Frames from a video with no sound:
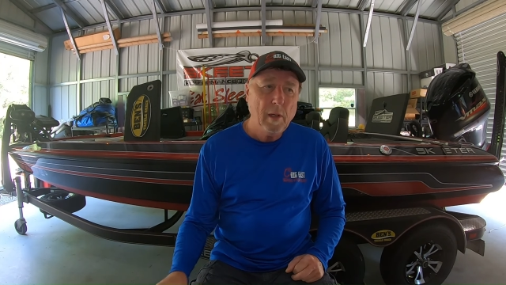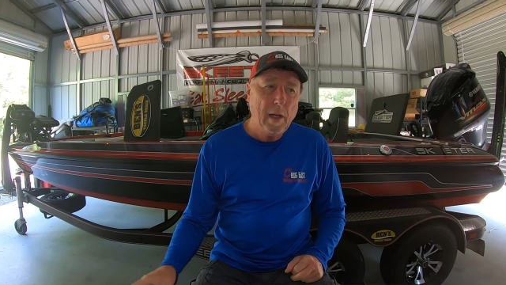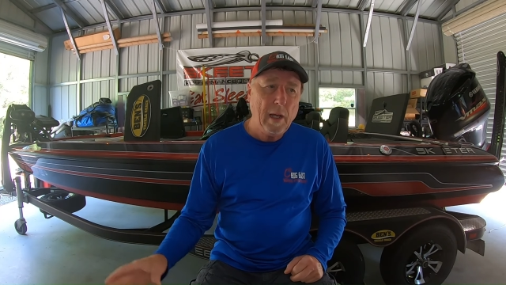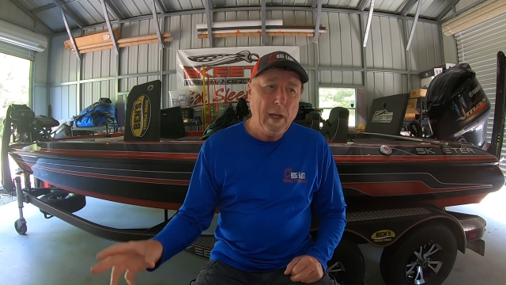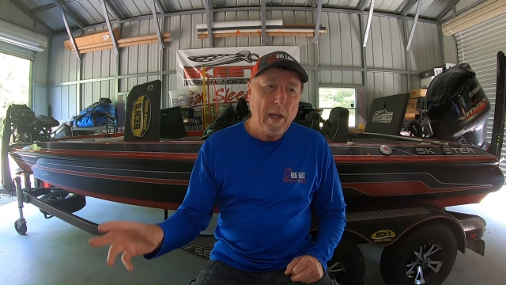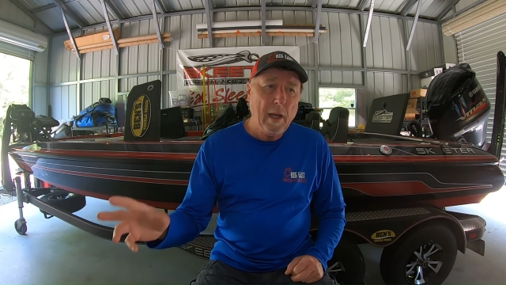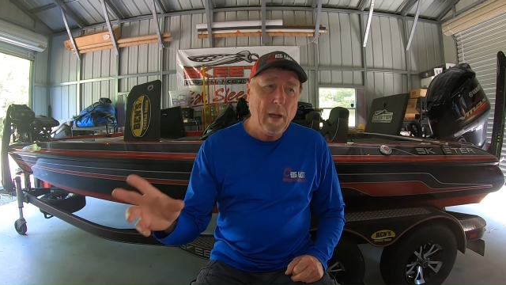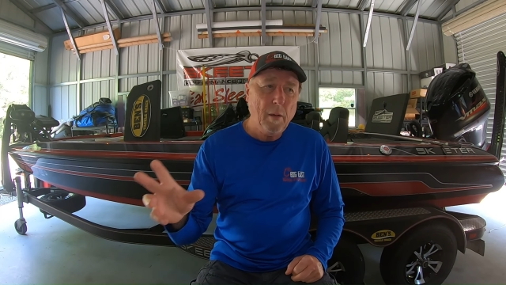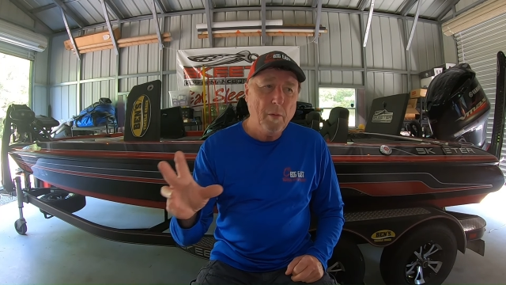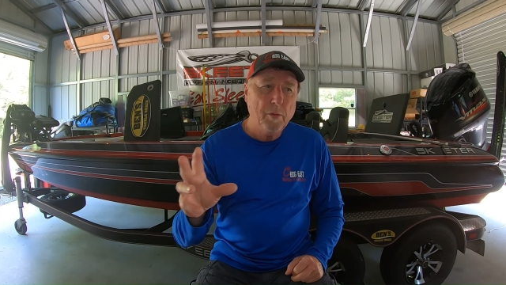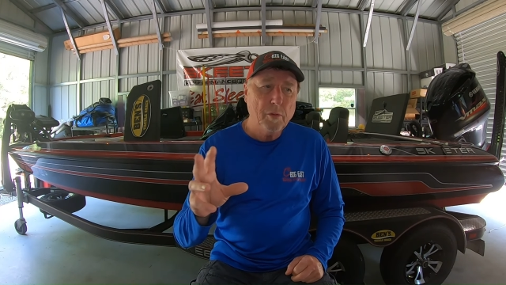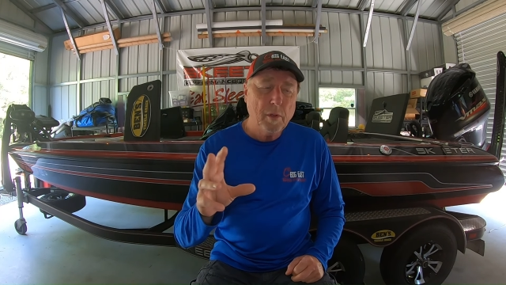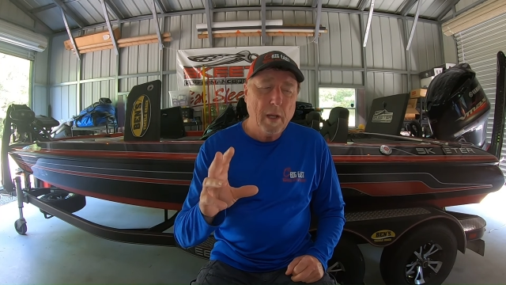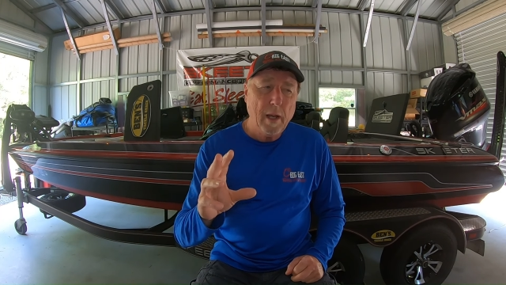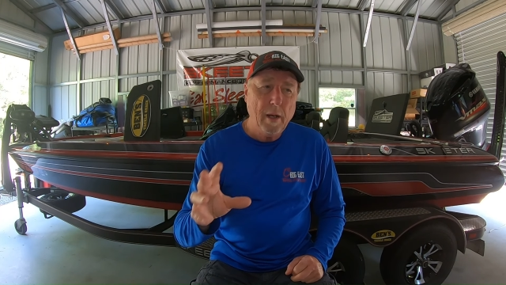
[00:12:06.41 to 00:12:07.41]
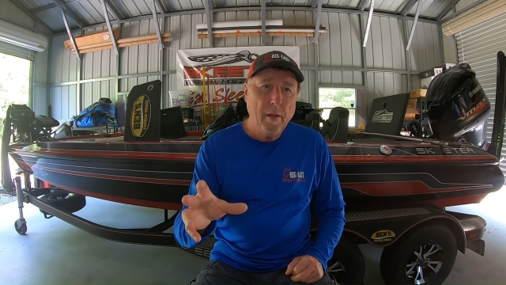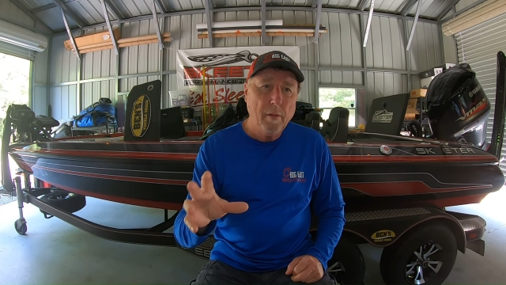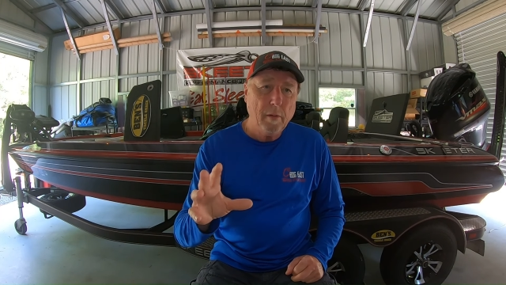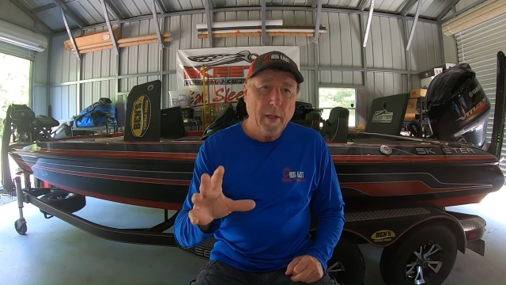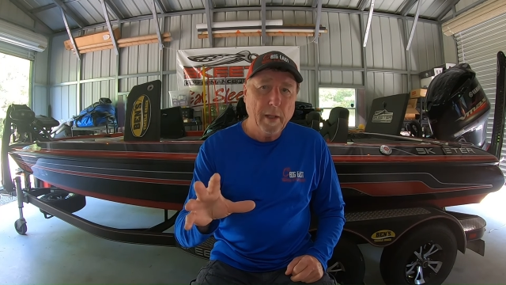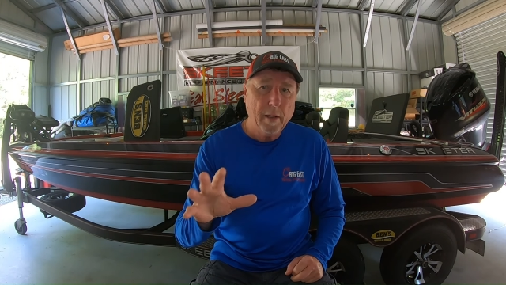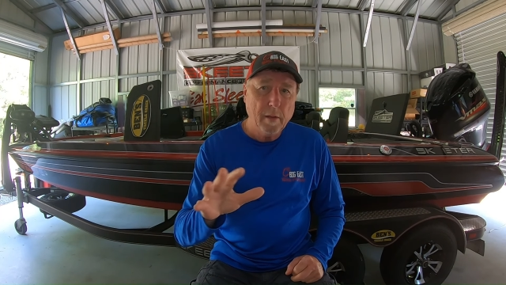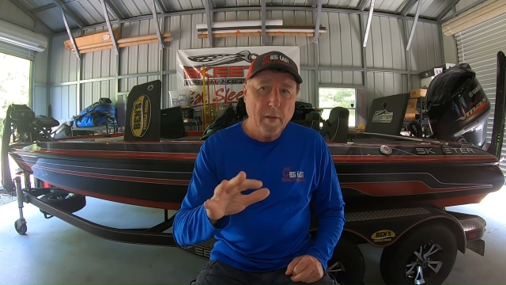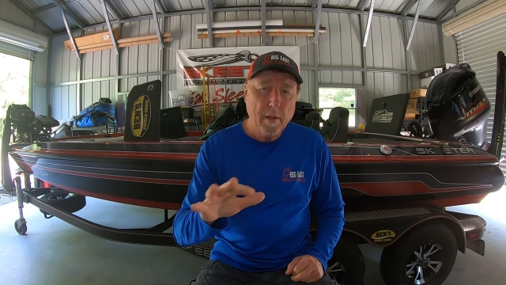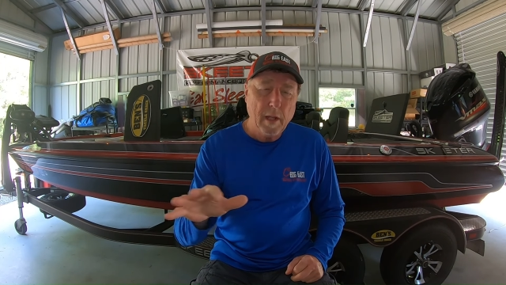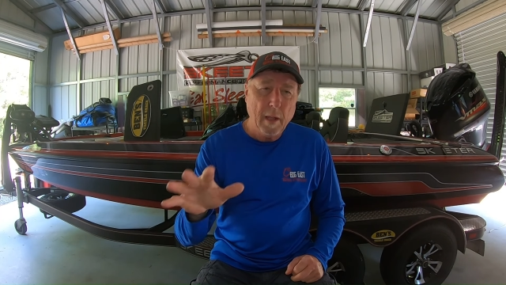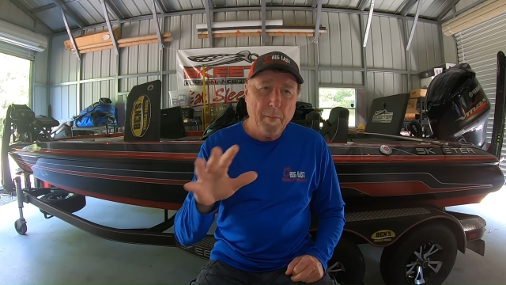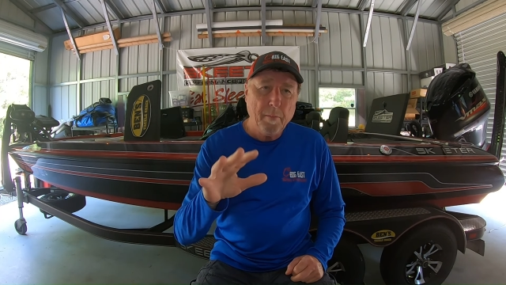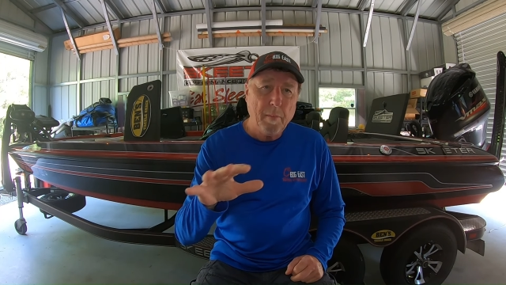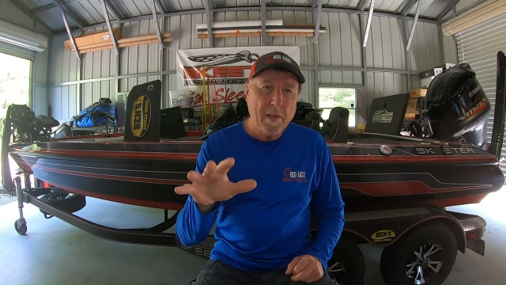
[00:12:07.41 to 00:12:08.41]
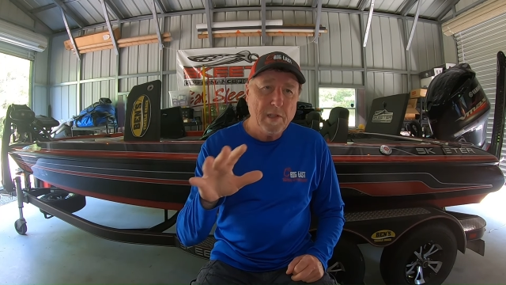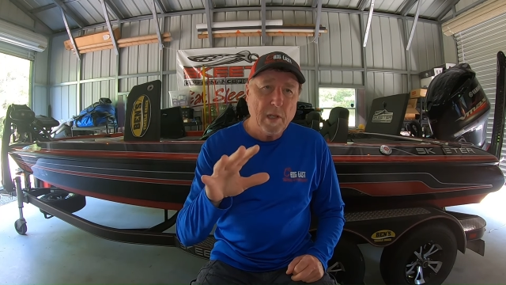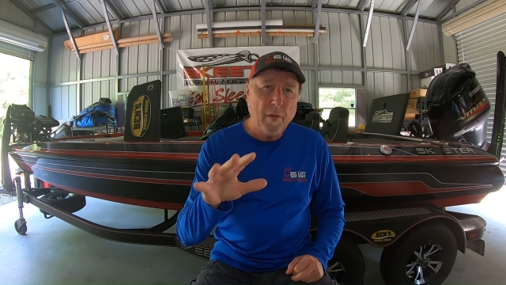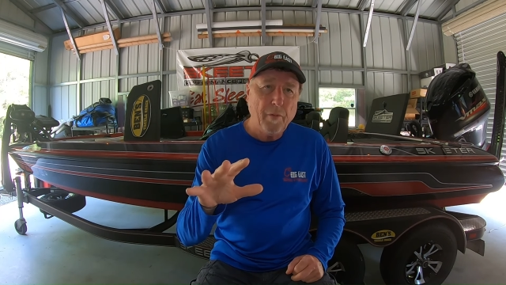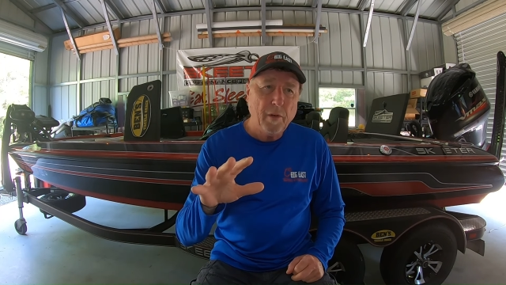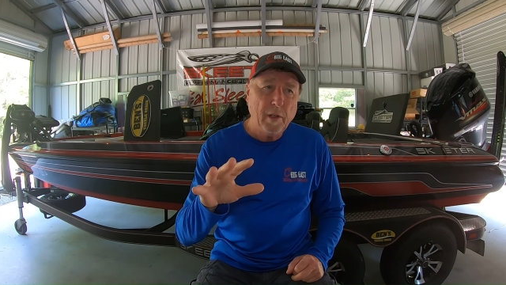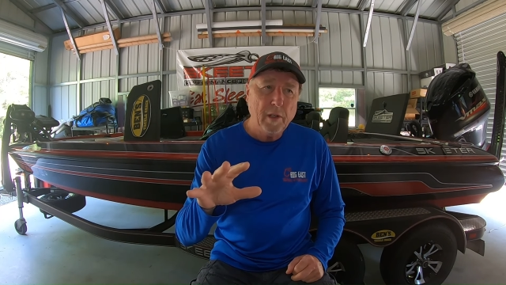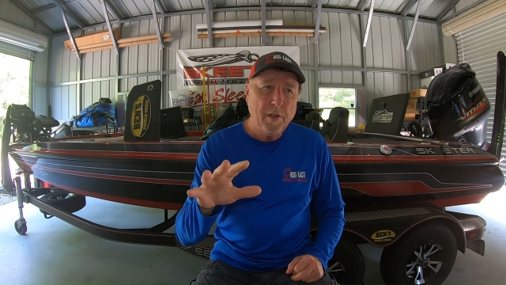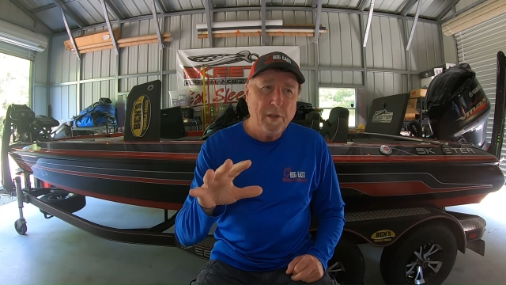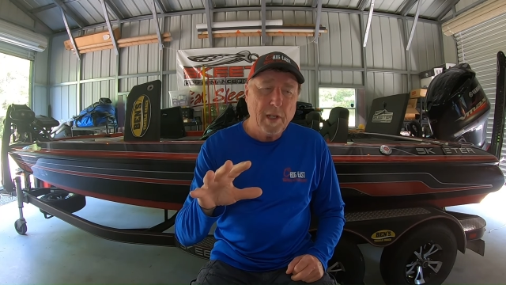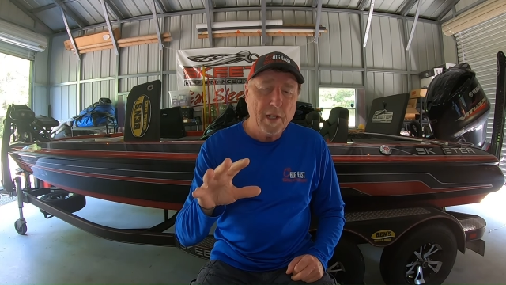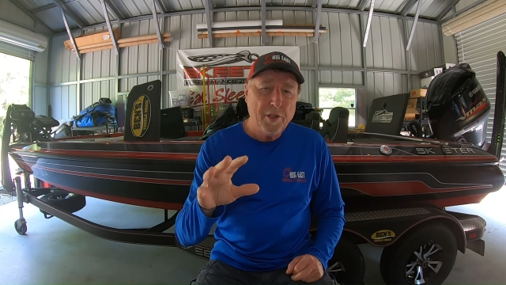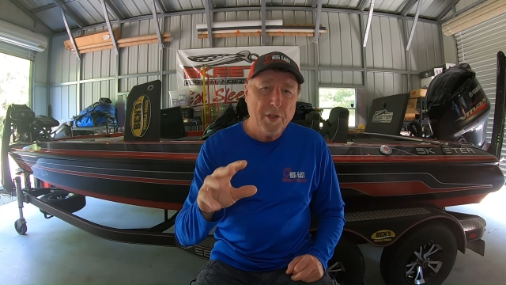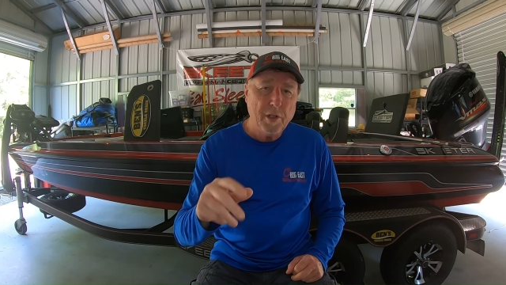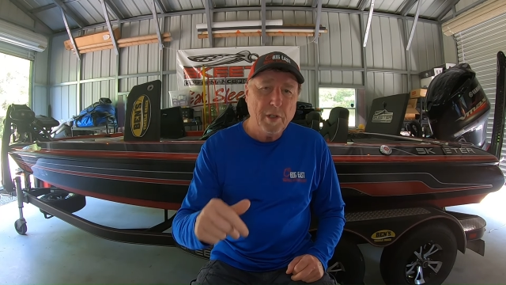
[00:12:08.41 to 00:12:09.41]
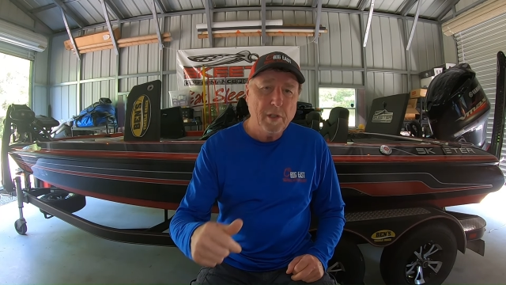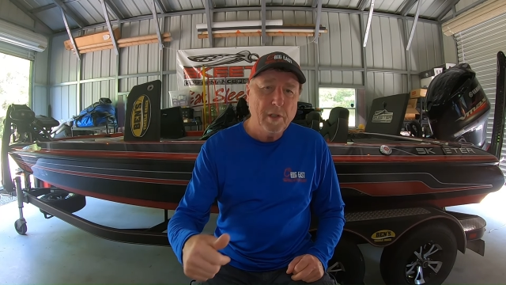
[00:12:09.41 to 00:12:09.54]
I was kind of like keeping myself in contention